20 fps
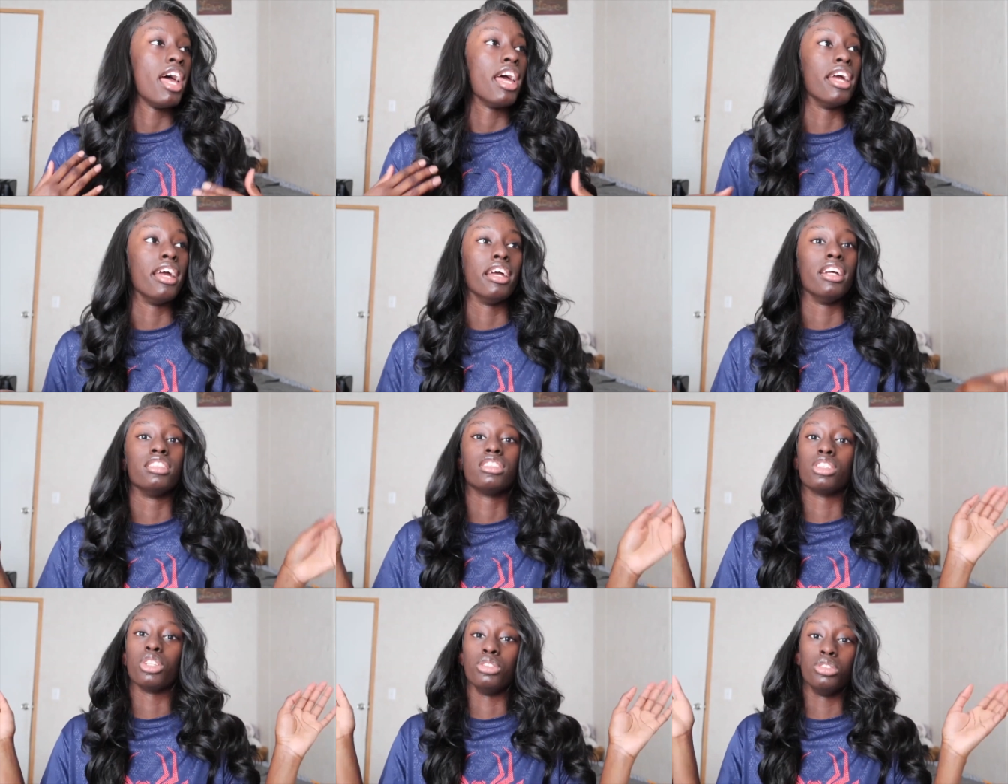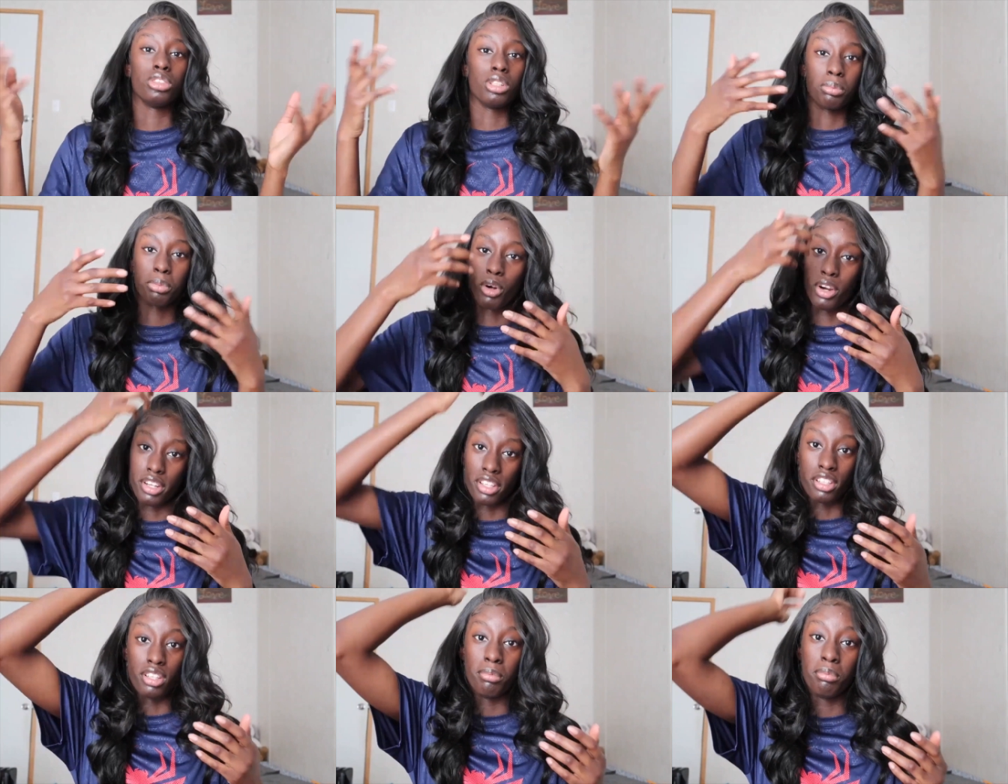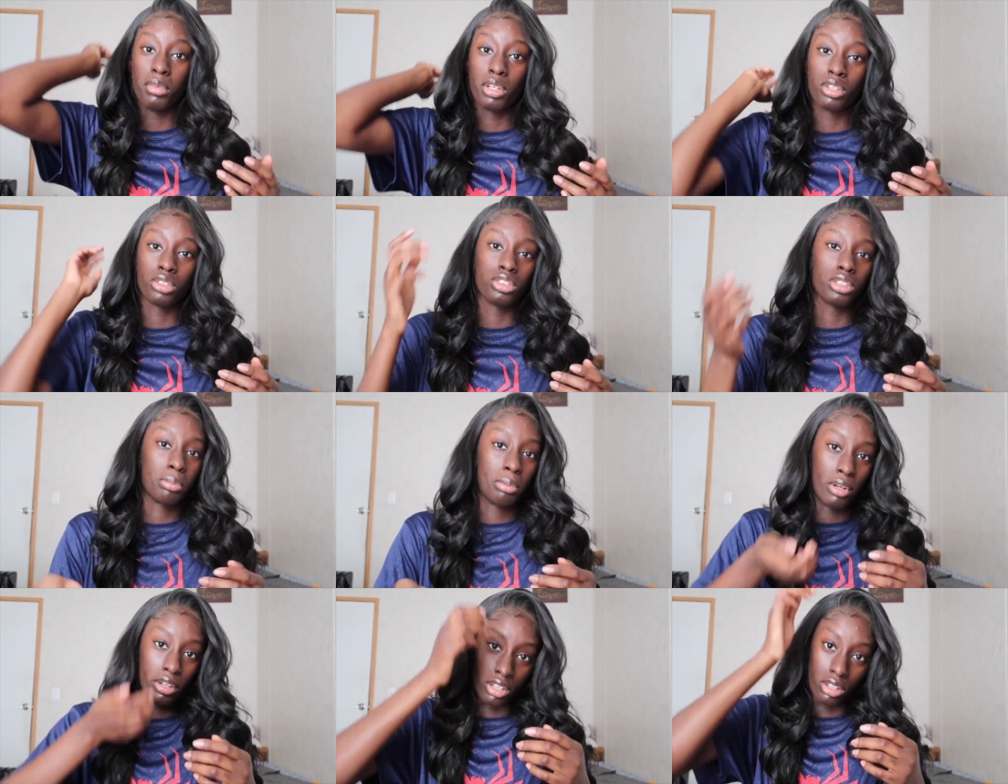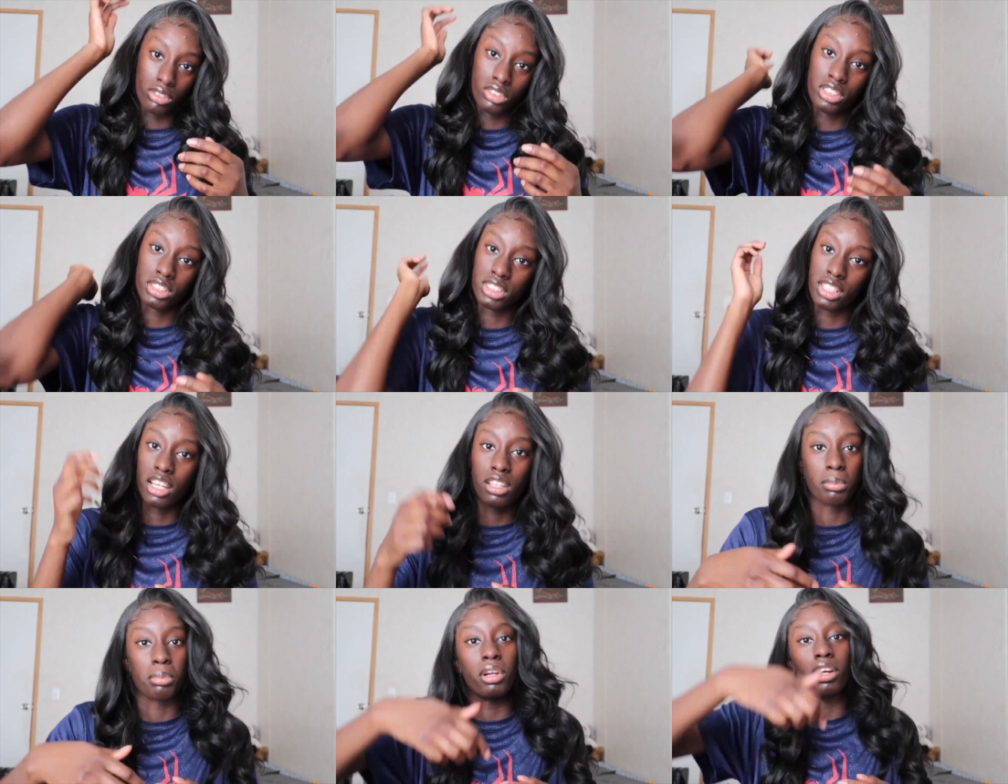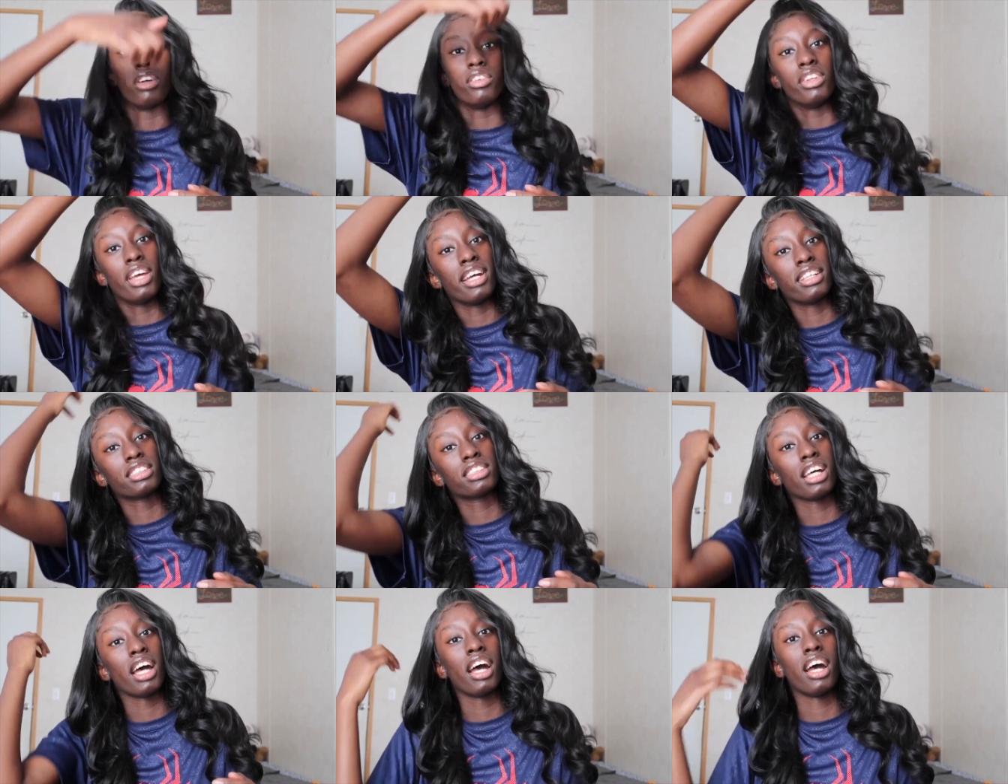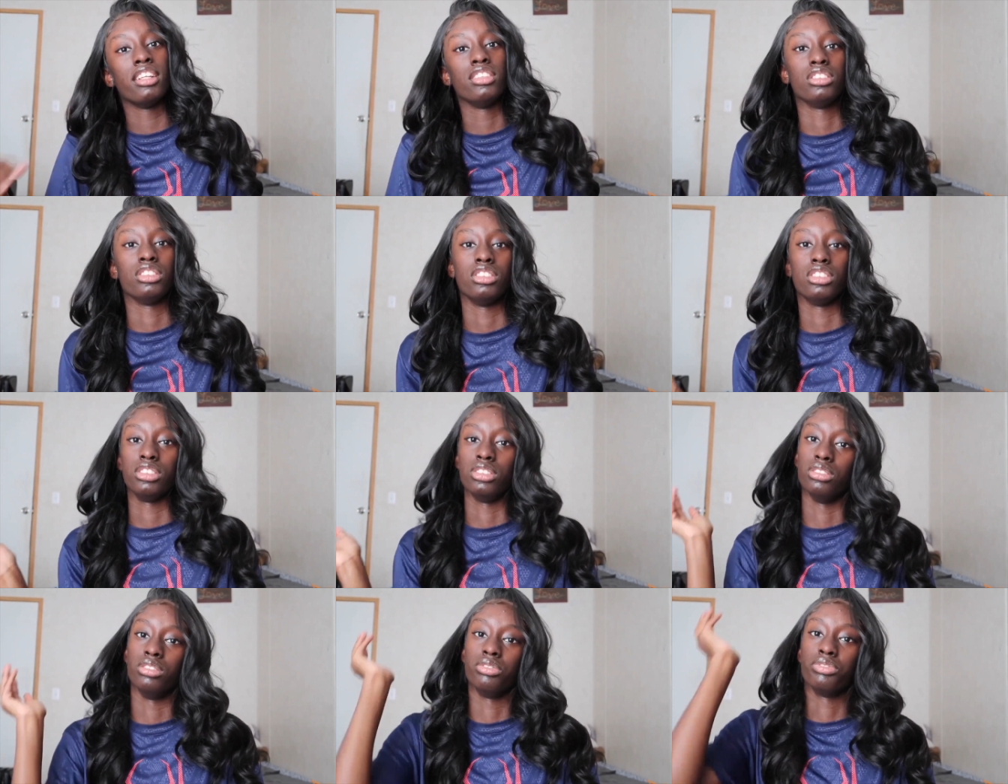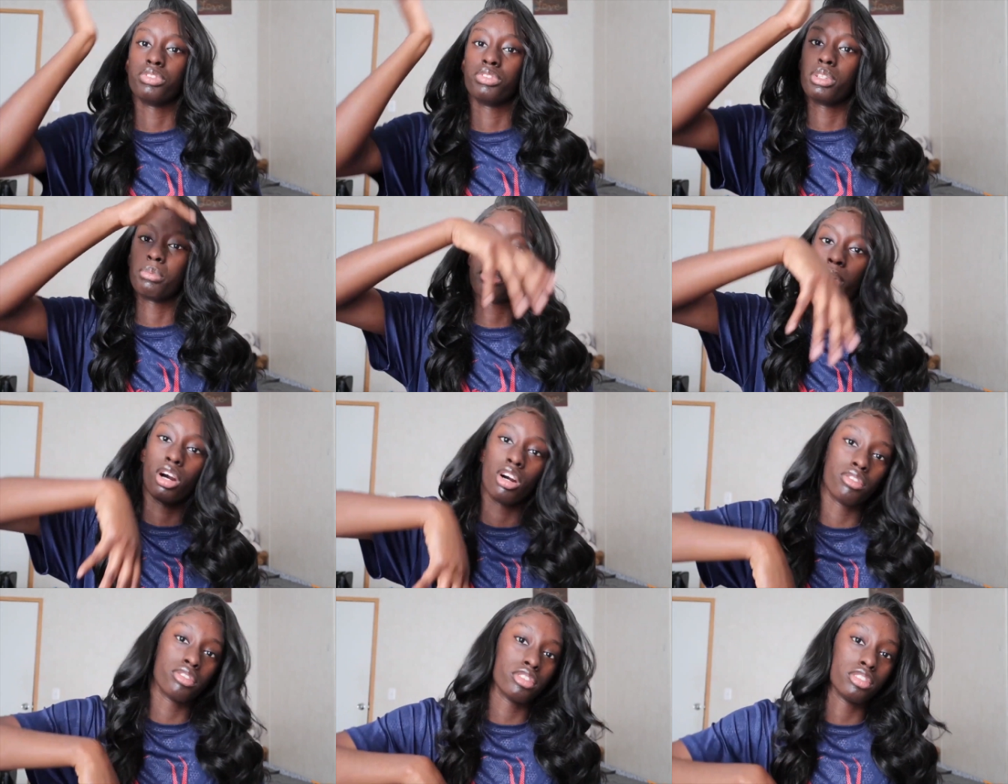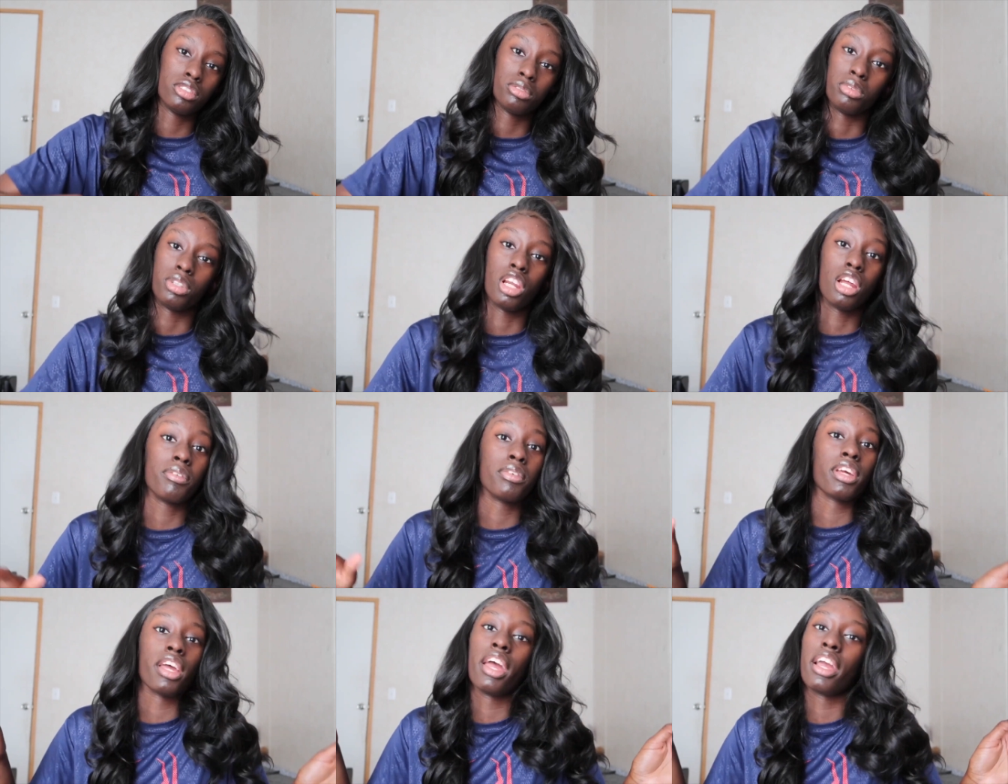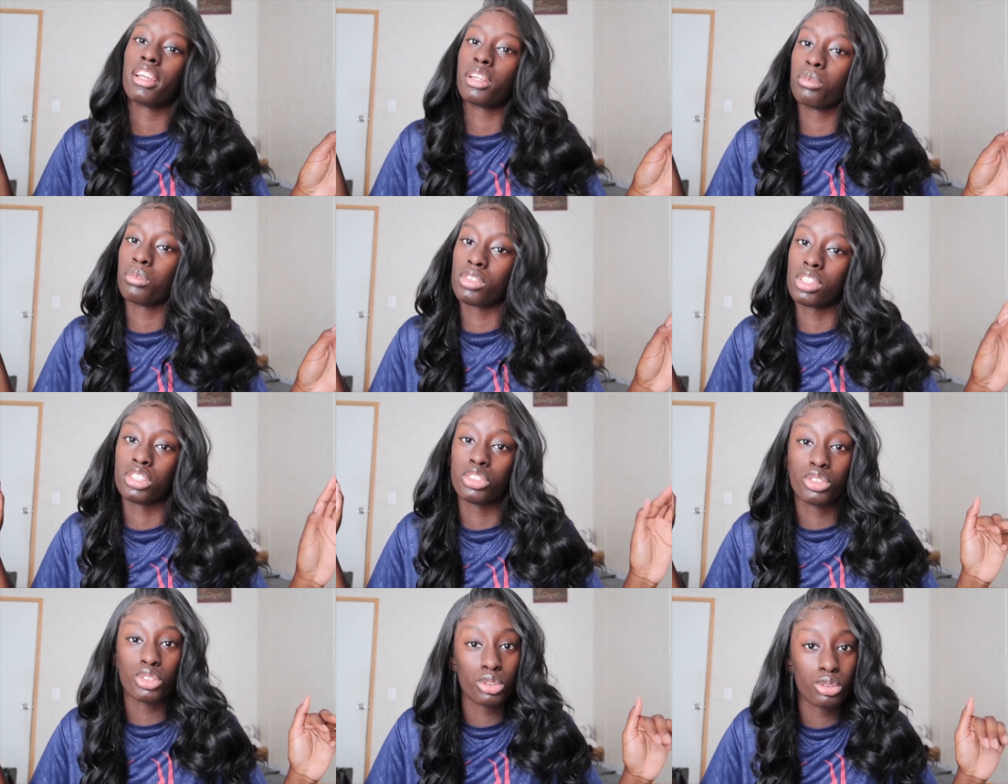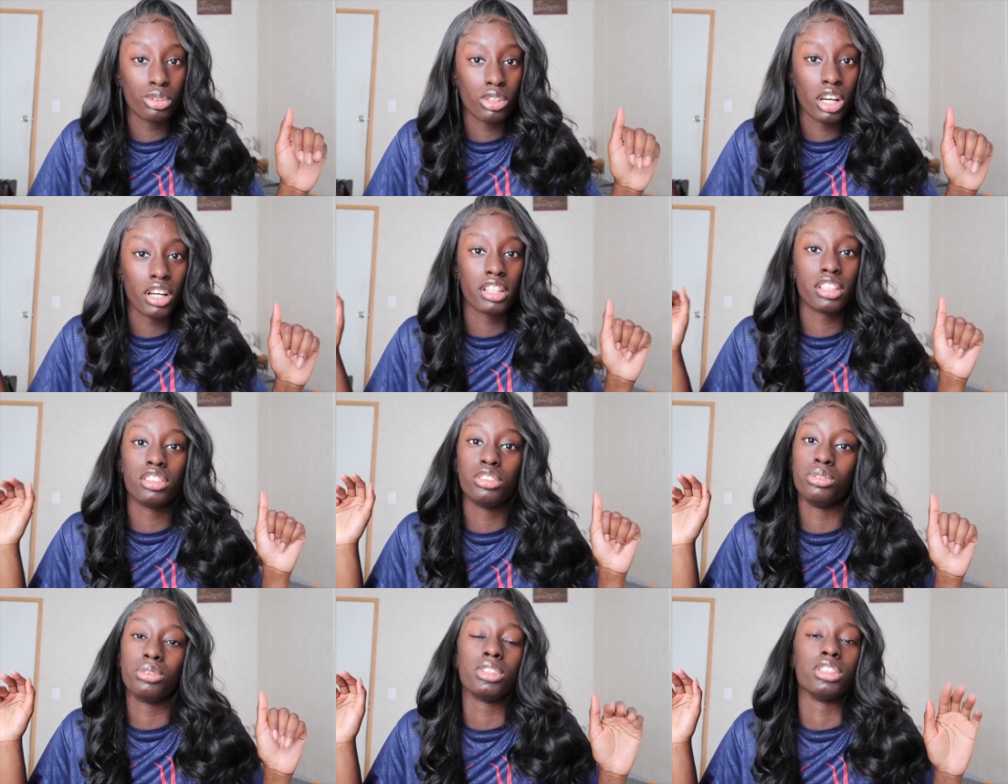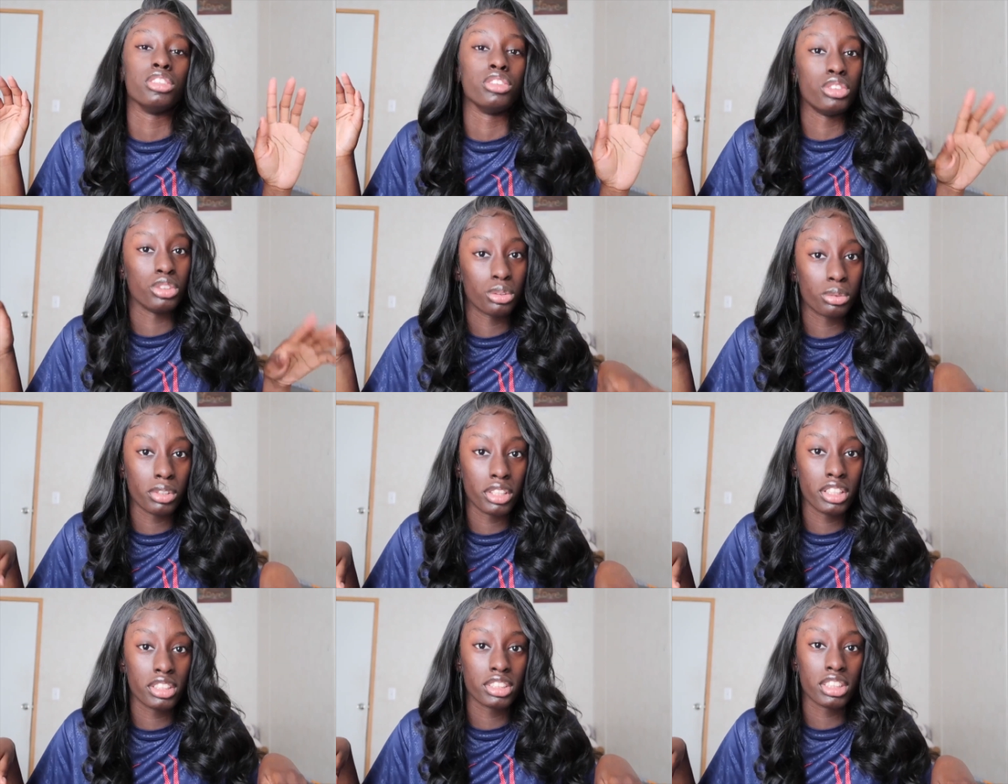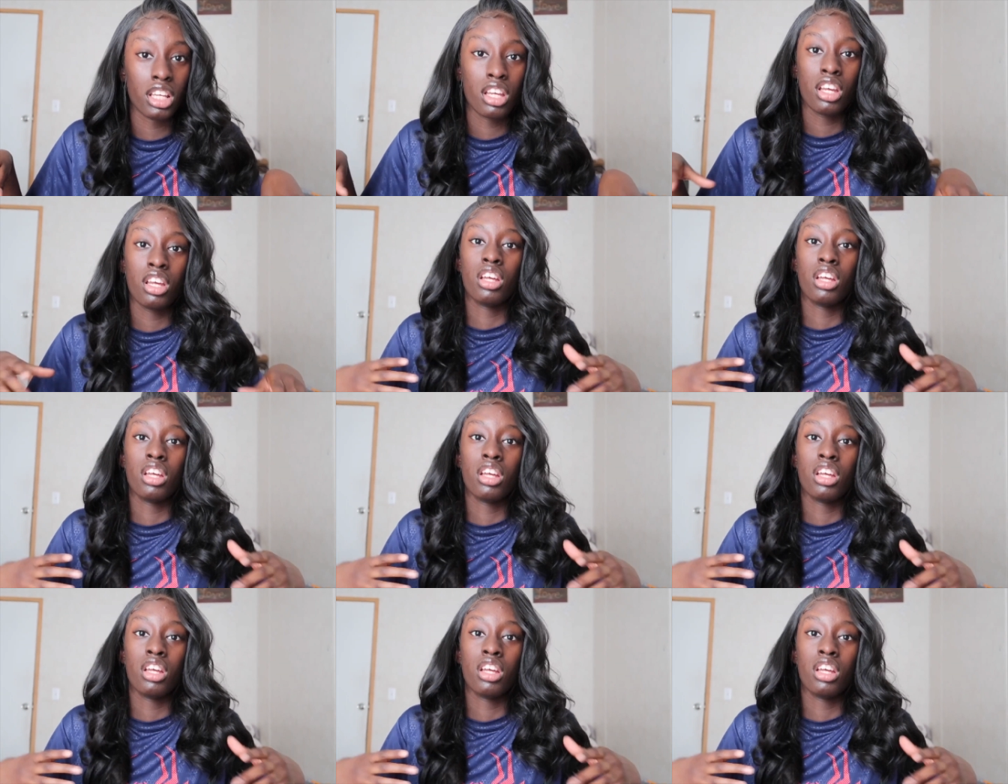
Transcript: and so you can part it in the middle, you can part it on this side, you can part it on that side, you can just do the flip over, whatever the heck you want to do, honey, you can do it.